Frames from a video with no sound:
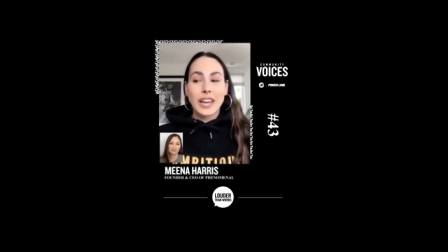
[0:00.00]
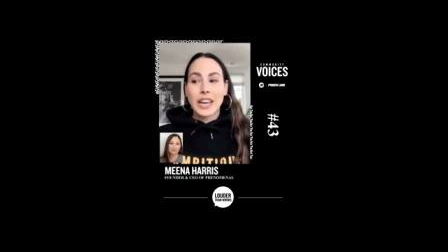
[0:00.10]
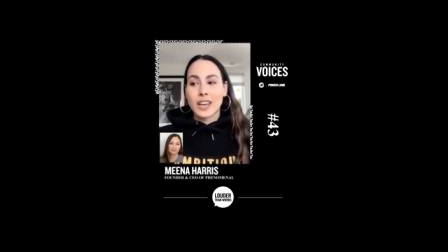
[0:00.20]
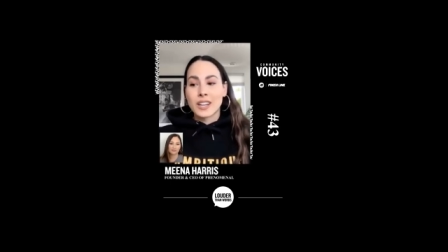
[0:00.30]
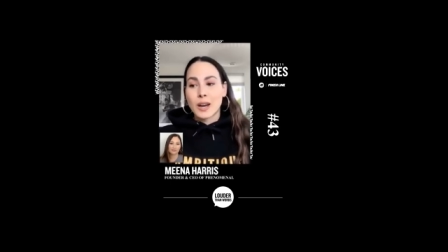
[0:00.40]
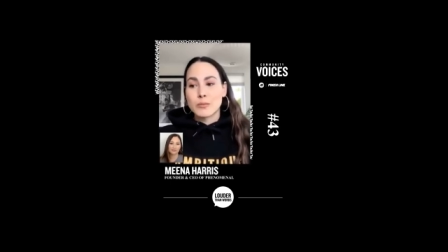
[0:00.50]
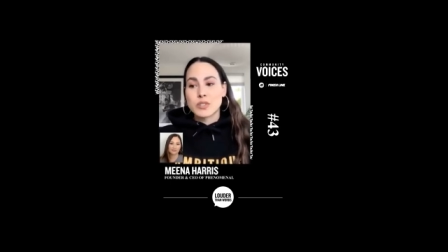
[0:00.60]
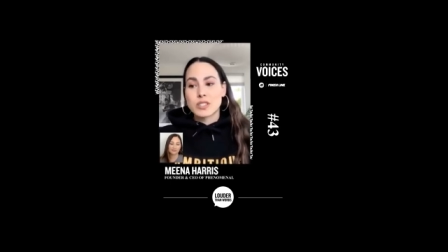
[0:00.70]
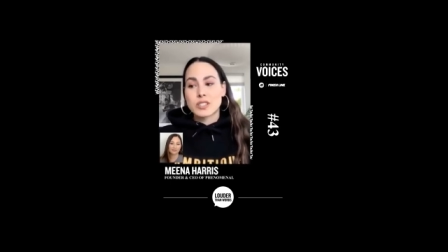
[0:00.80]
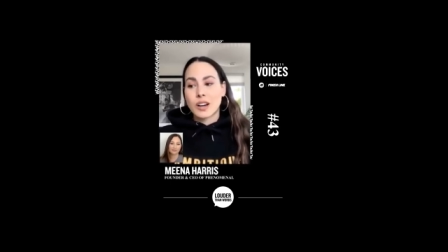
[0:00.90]
And I'm
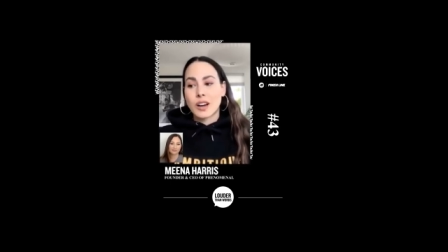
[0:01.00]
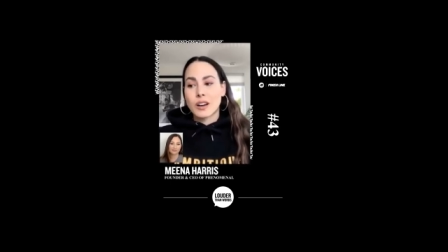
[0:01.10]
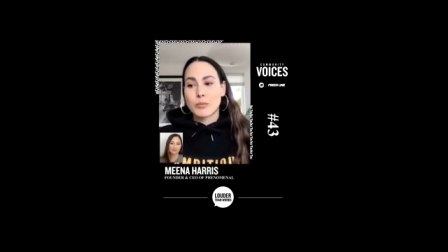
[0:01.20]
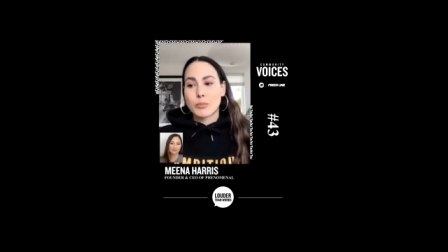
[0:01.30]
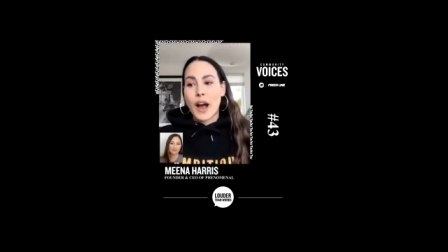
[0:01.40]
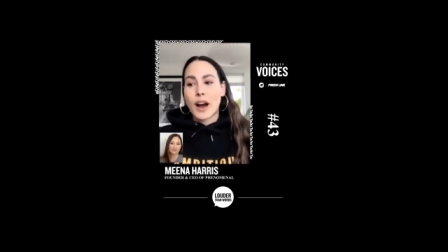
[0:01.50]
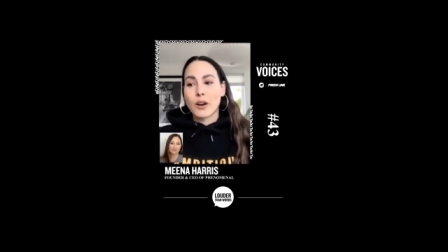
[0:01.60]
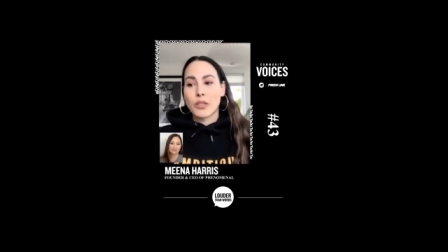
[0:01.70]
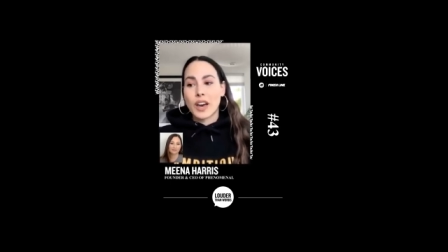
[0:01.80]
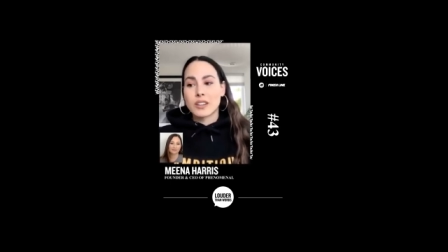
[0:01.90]
just uh,
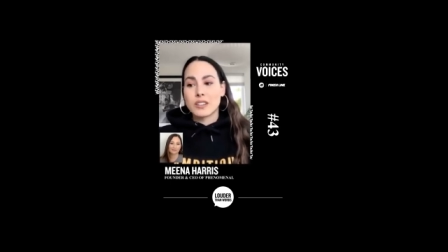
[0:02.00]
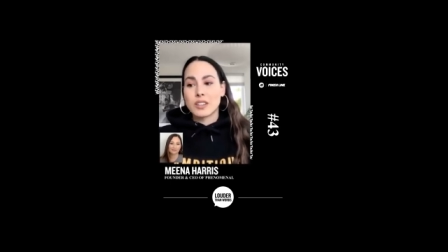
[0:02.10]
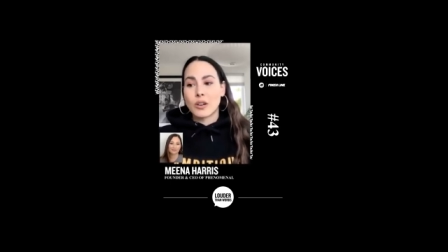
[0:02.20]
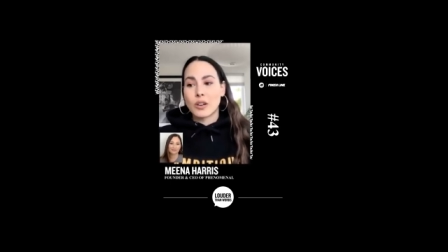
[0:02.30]
proud that, you know,